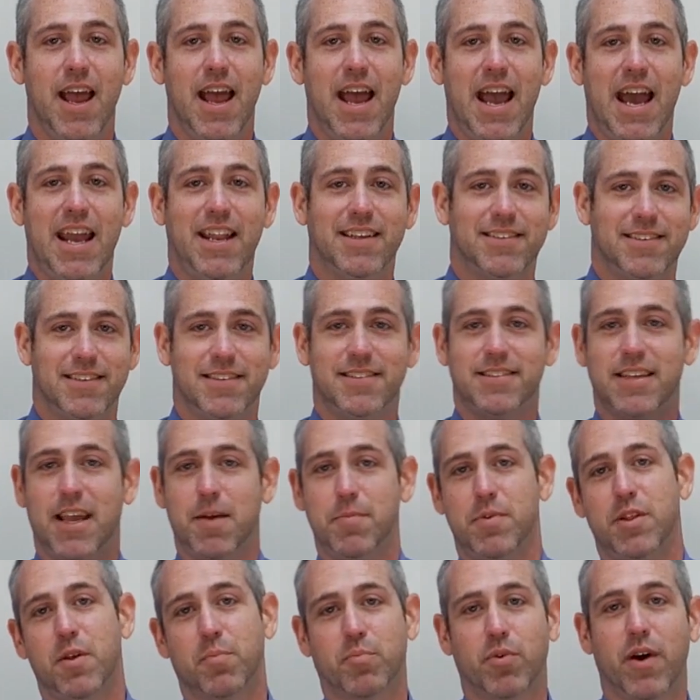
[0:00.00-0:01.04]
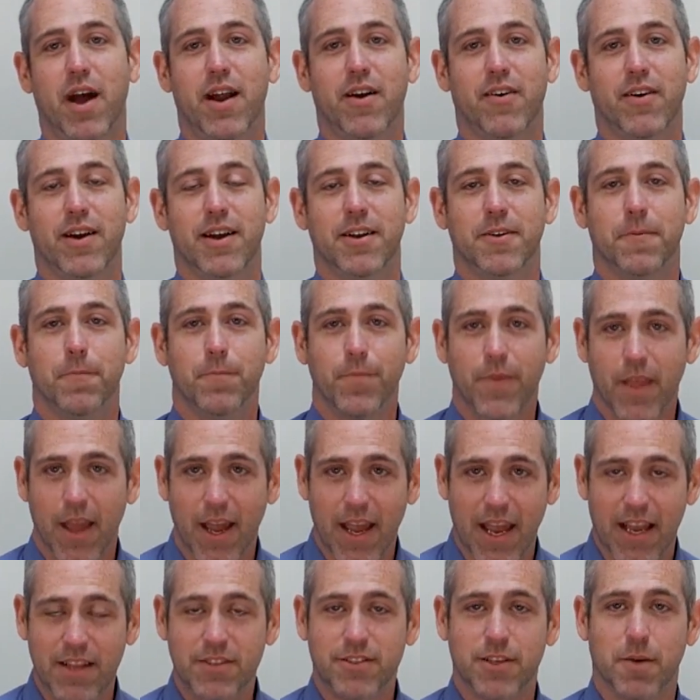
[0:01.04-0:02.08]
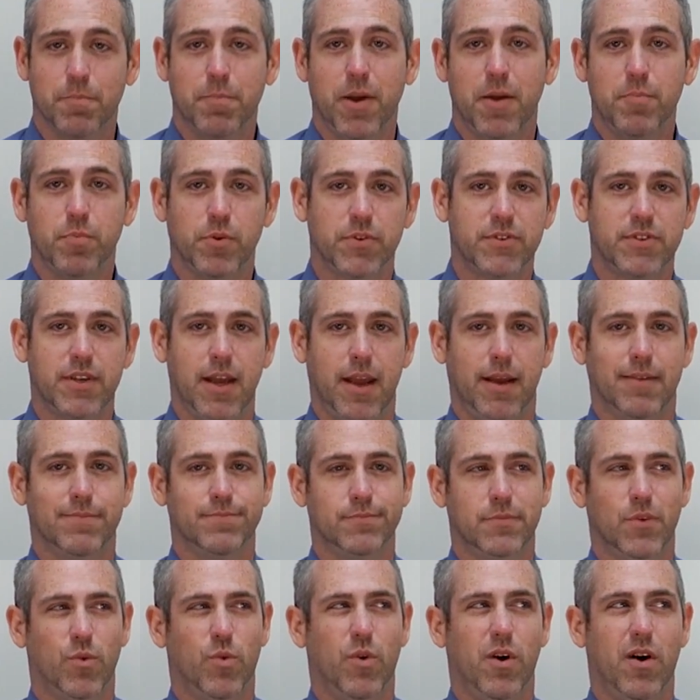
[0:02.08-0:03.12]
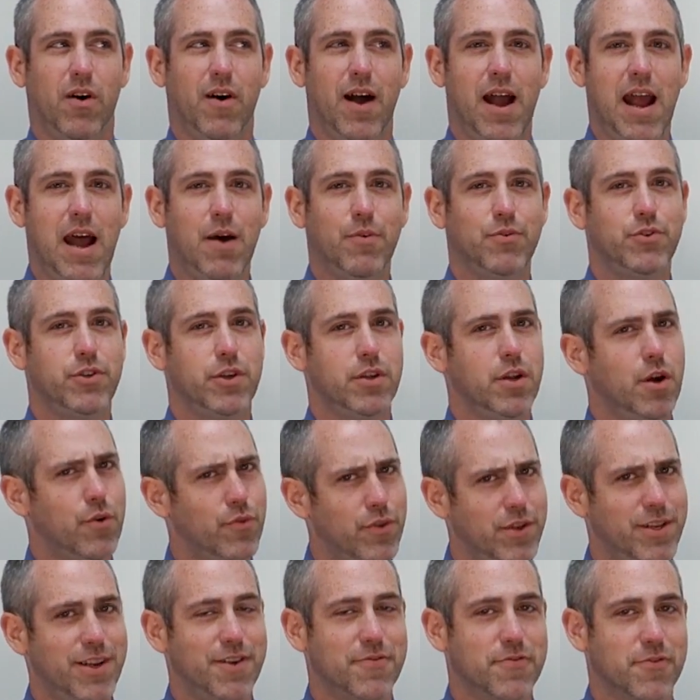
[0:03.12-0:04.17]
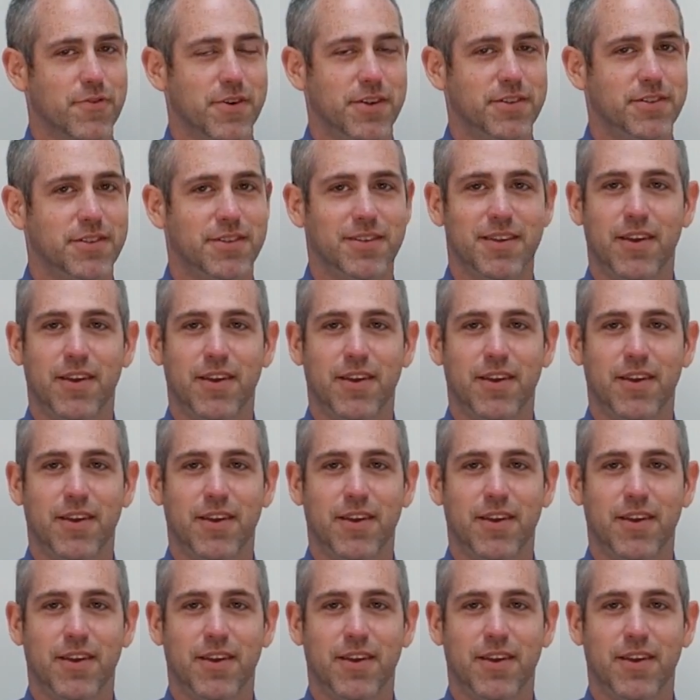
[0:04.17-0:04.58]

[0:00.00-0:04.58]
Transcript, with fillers: and it's the same in the preterite. And some people say, well, how would you know the difference?